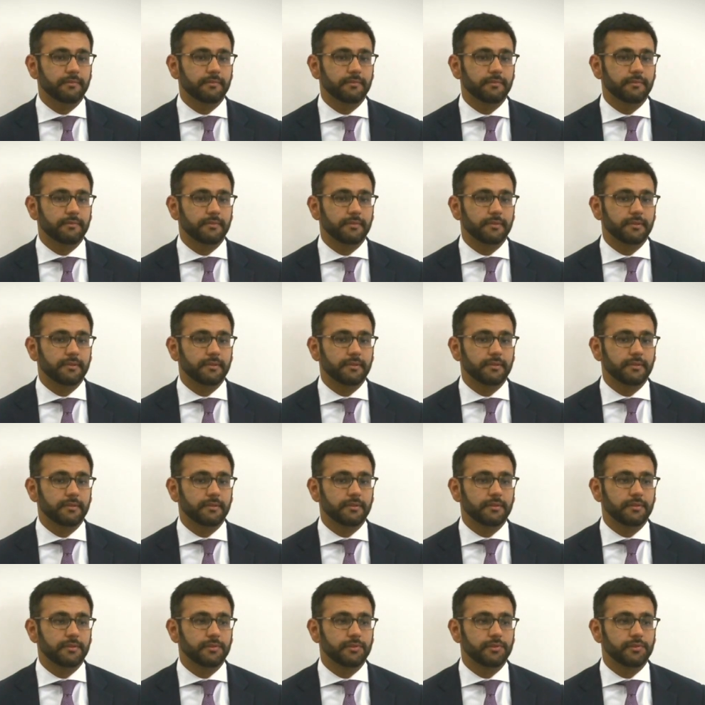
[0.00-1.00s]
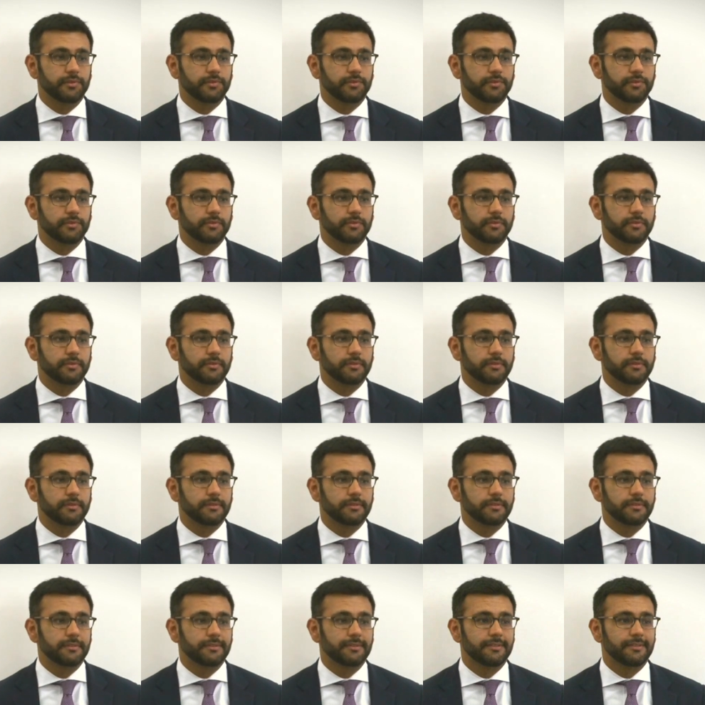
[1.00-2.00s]

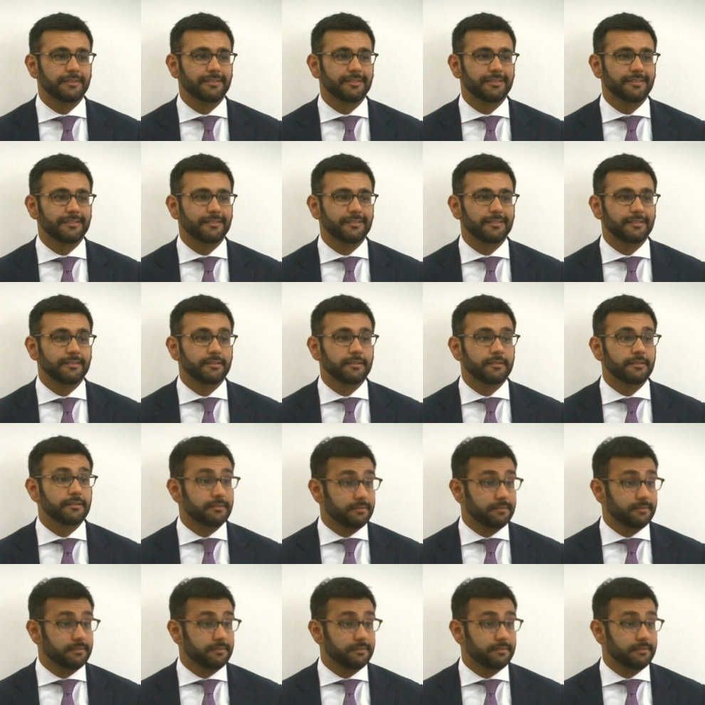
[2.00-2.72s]
[no speech]